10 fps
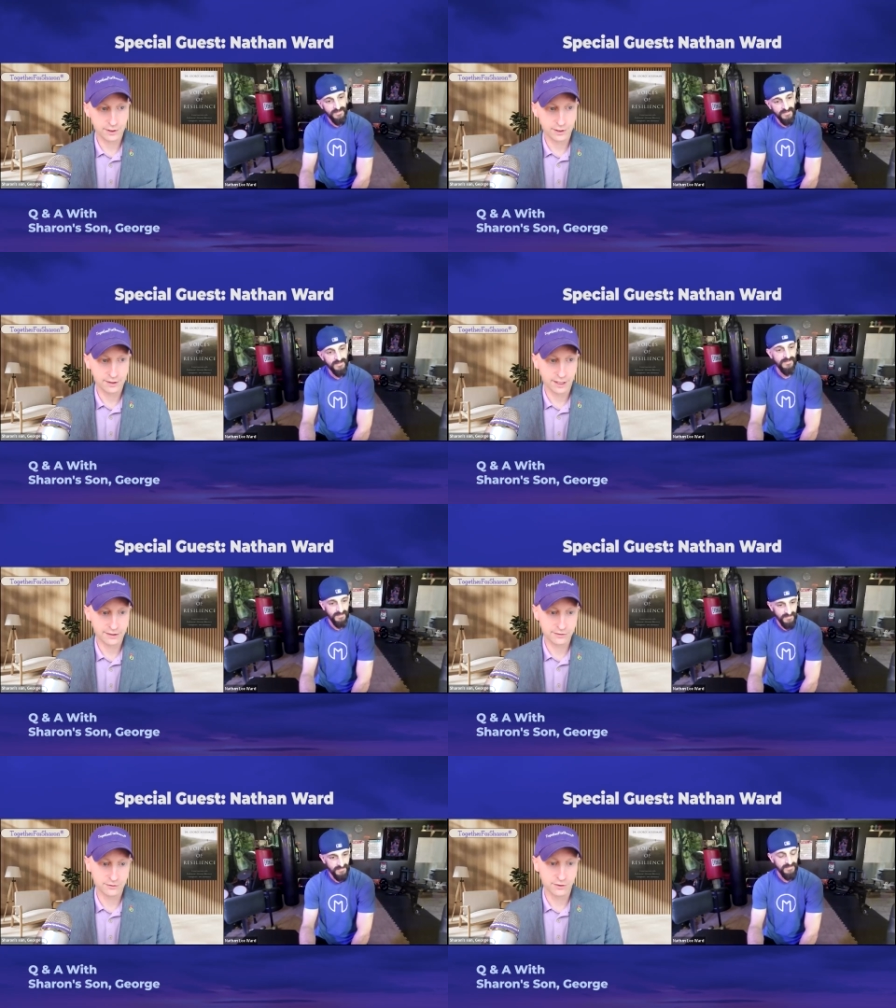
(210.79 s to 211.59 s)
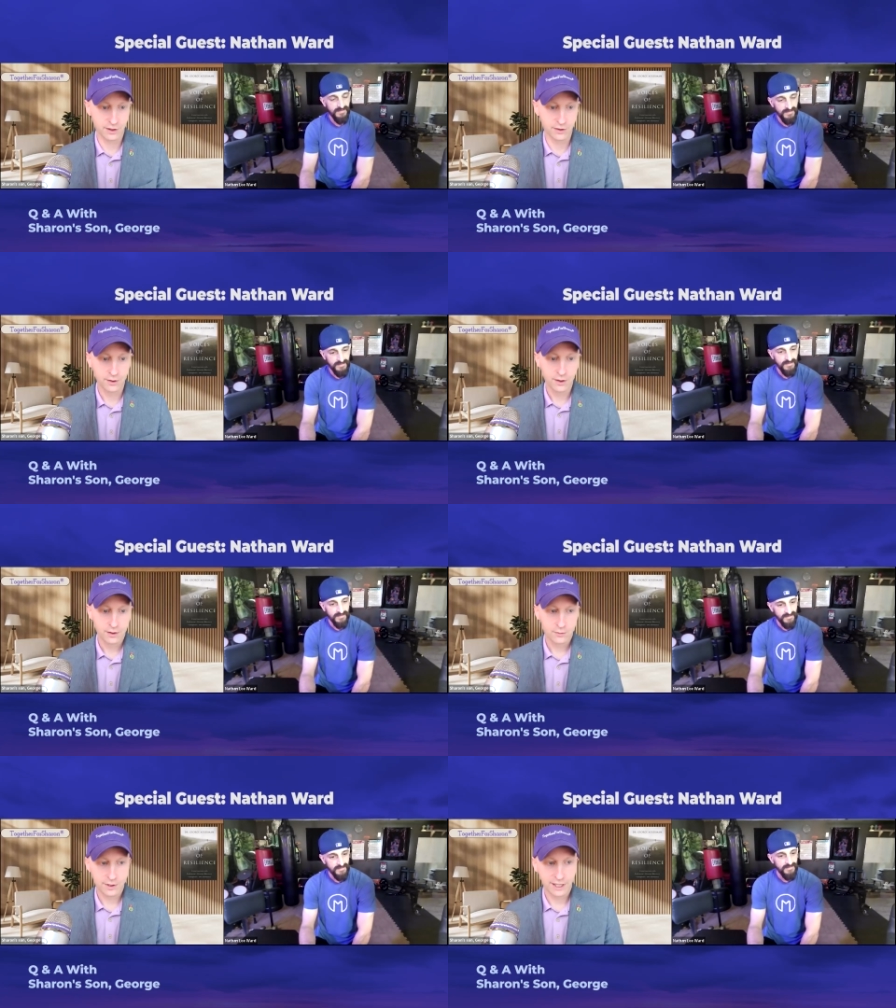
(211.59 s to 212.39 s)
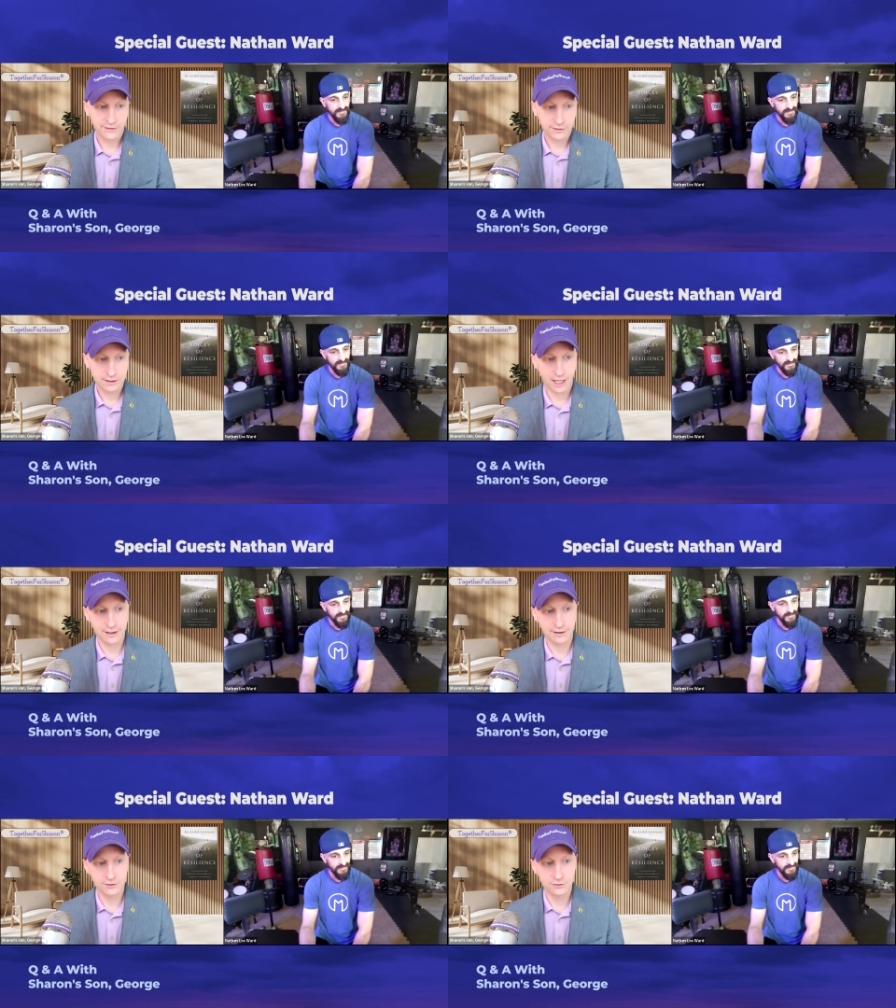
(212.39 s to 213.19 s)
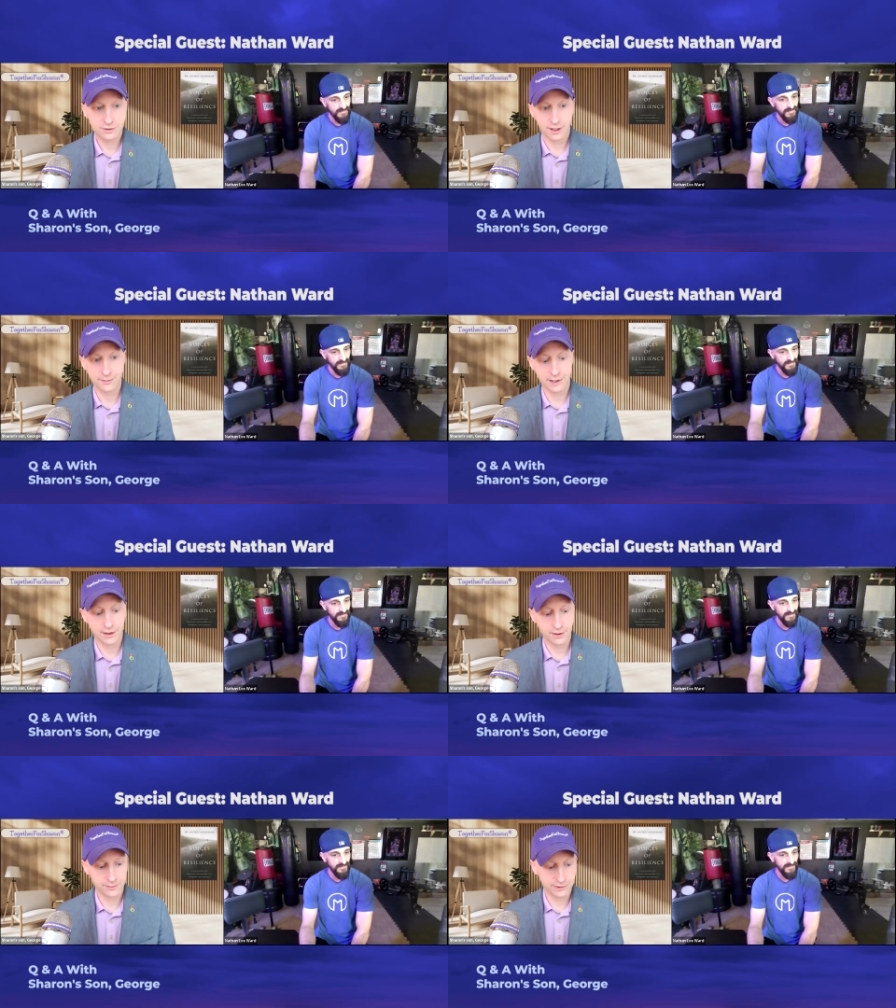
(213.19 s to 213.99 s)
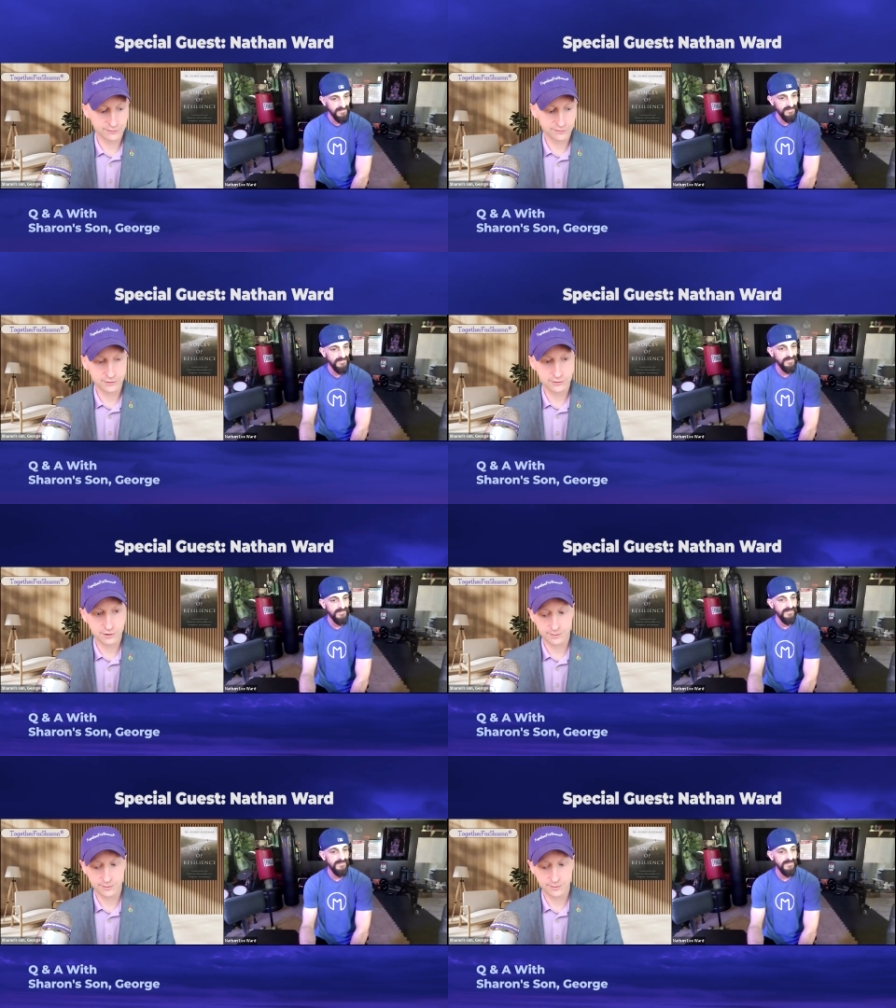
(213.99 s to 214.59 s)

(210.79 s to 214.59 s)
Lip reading: And as you know, we have exciting news coming, I hope in the future.